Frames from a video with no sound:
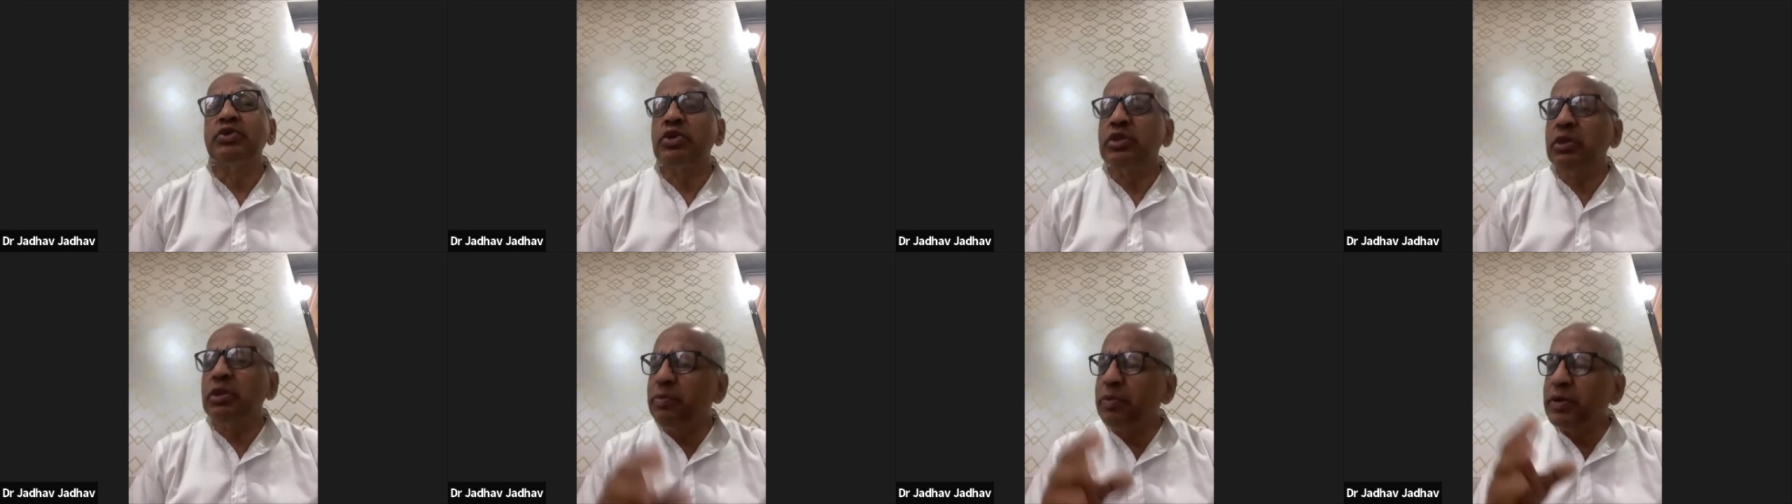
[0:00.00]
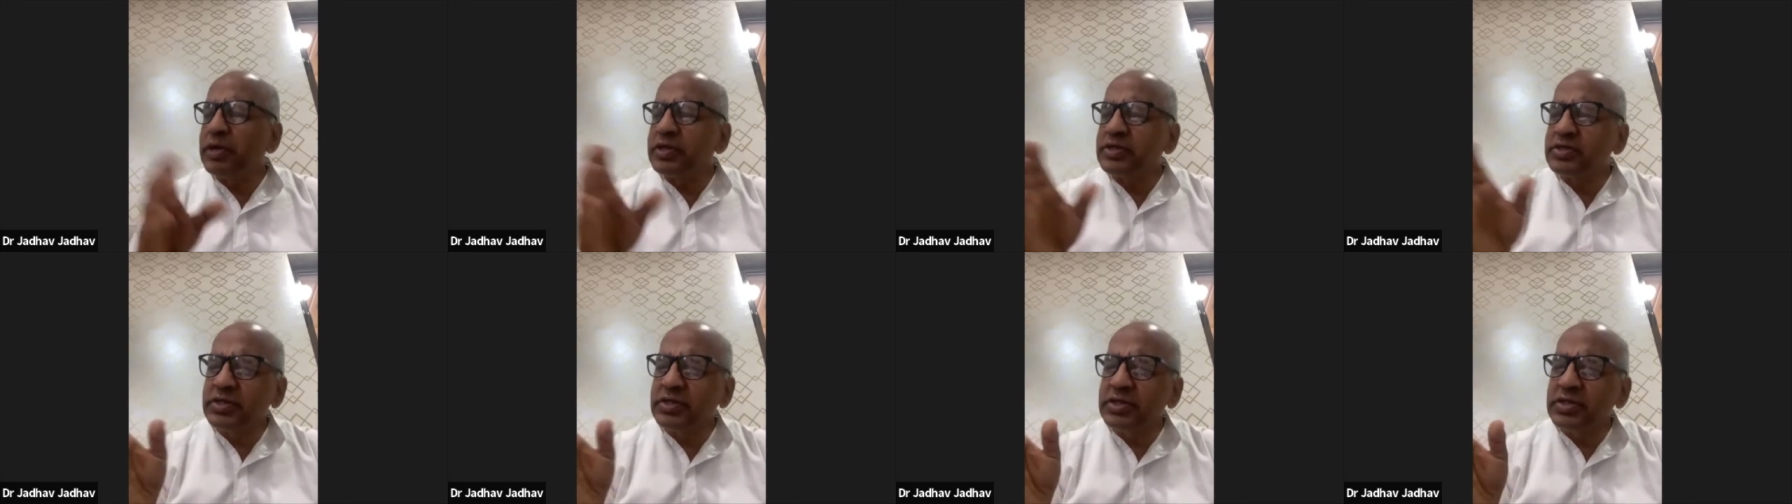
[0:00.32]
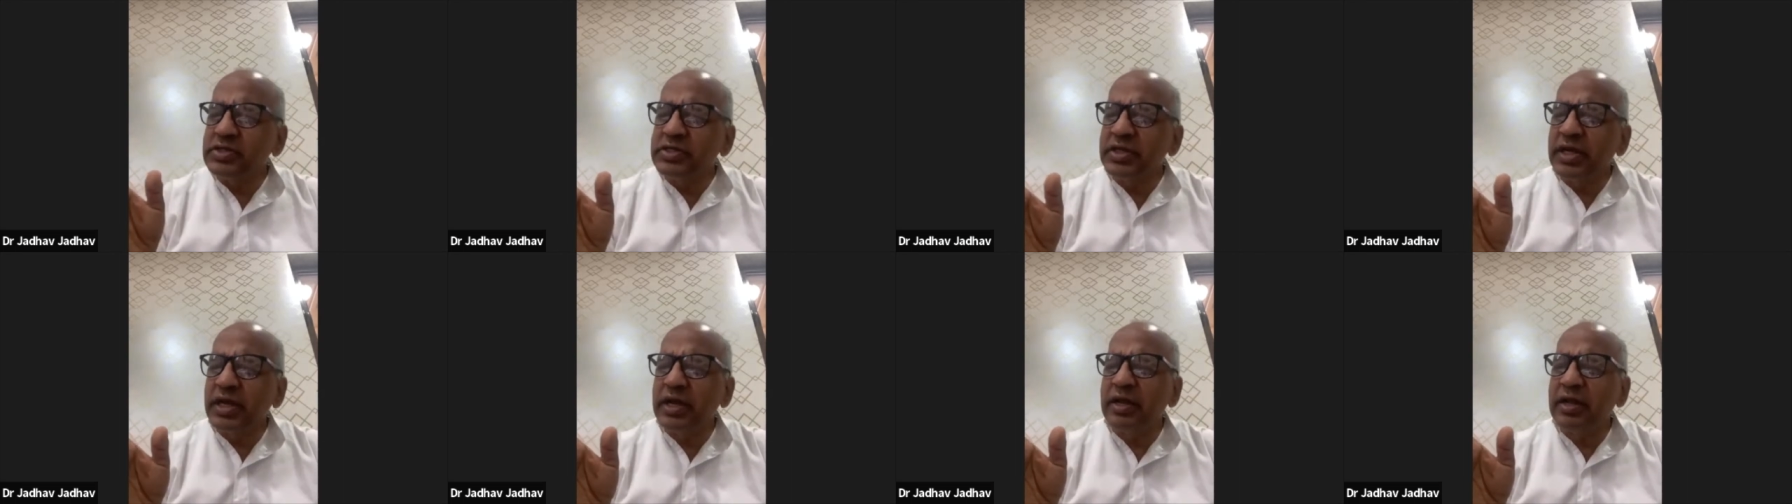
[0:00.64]
the person
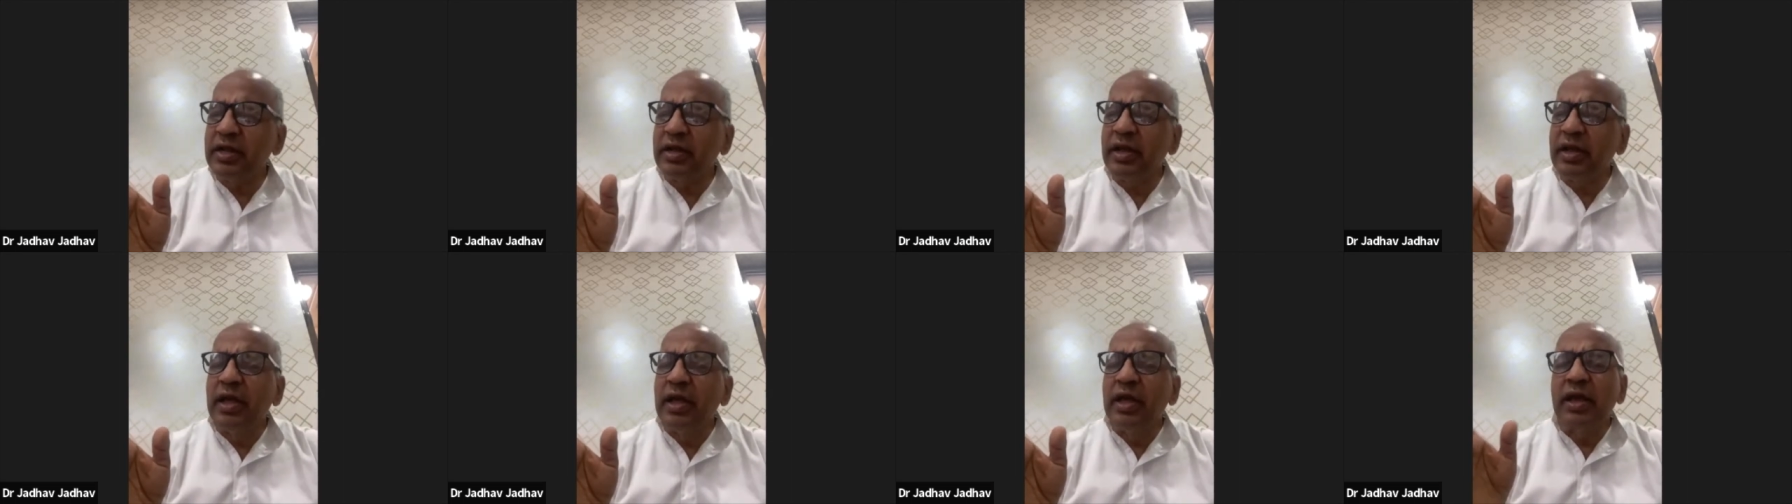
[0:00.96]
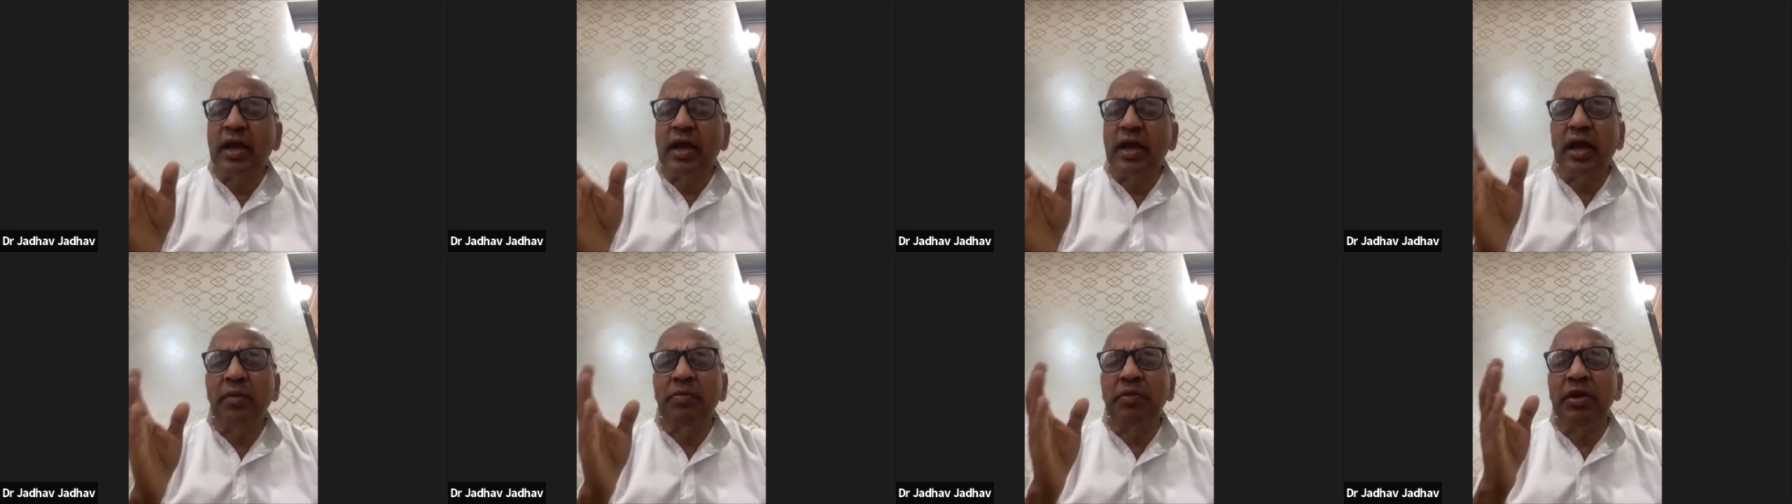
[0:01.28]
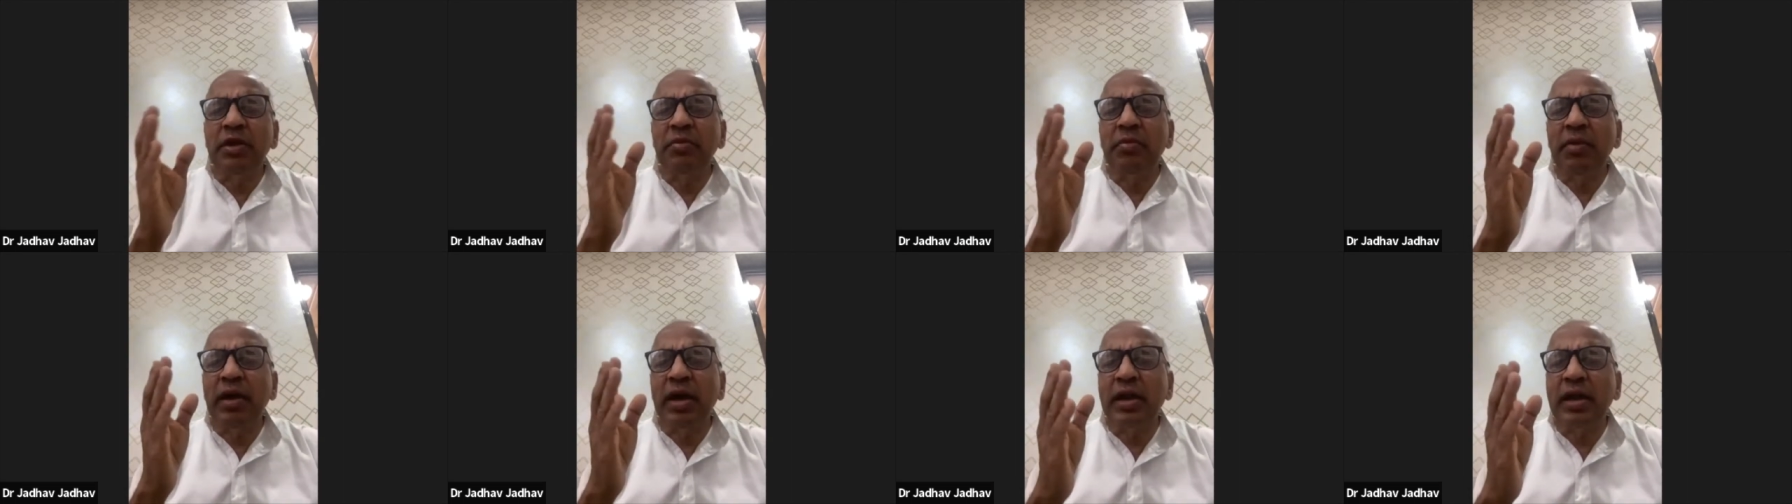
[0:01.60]
said,
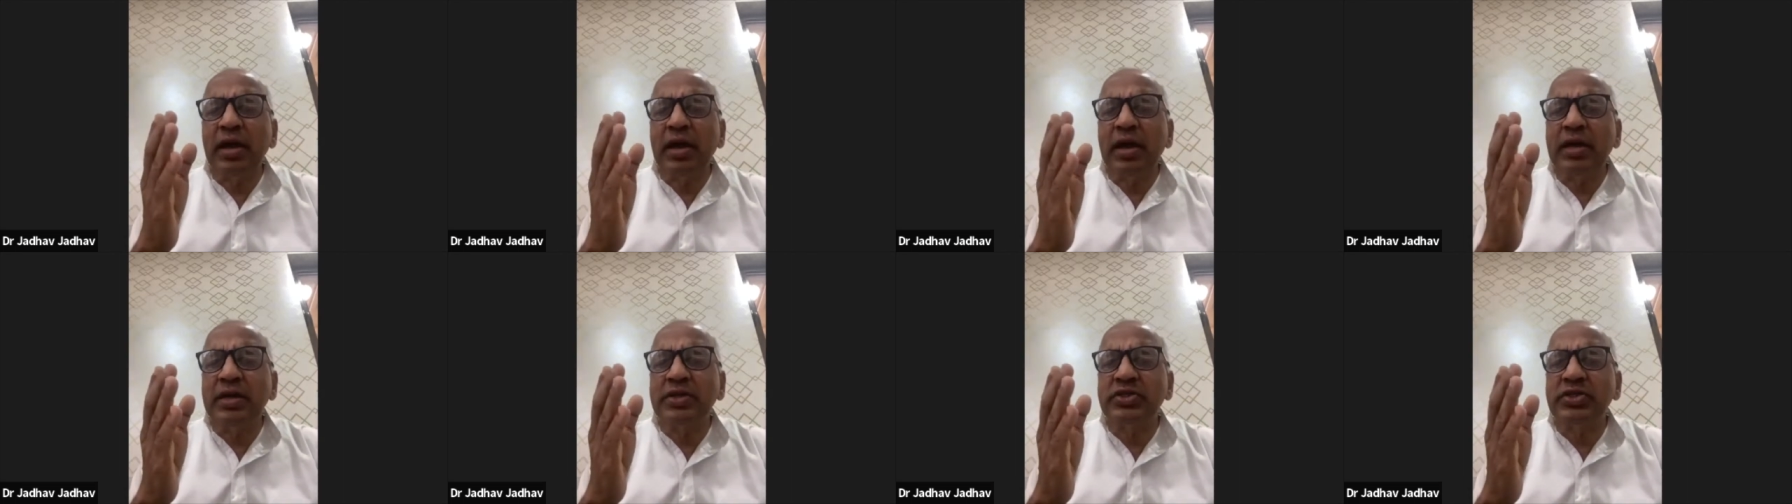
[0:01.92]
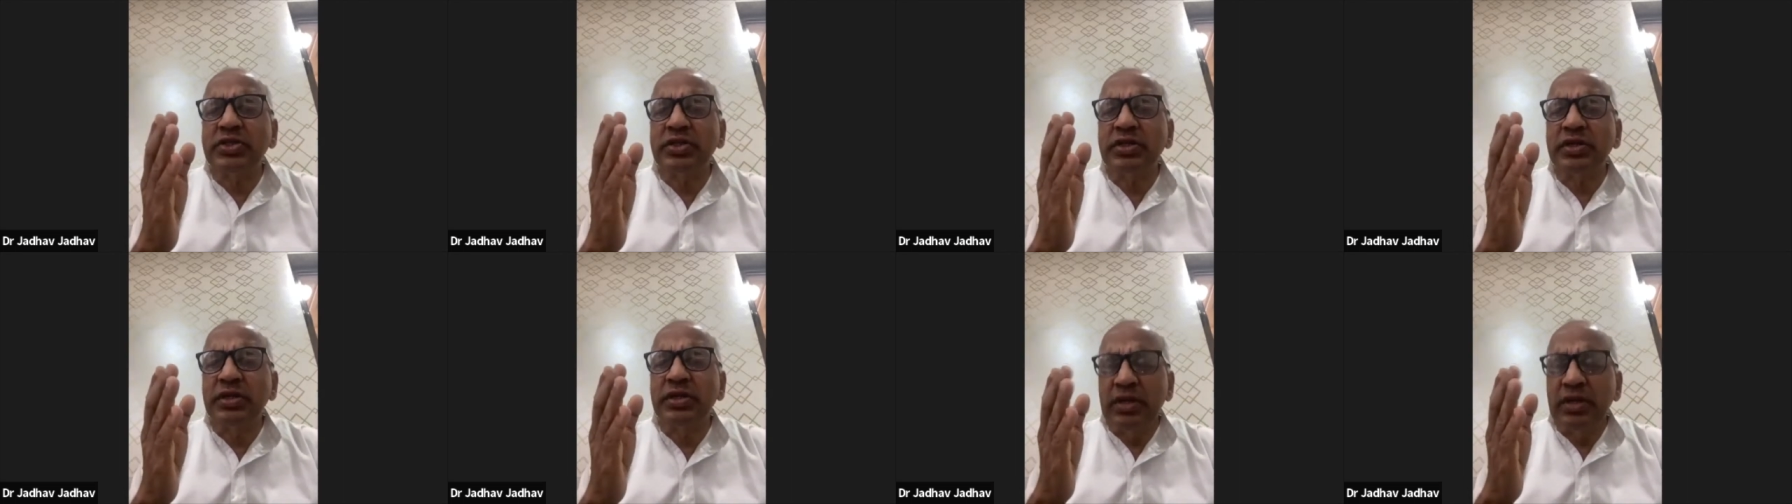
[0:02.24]
Kabir Maharaj,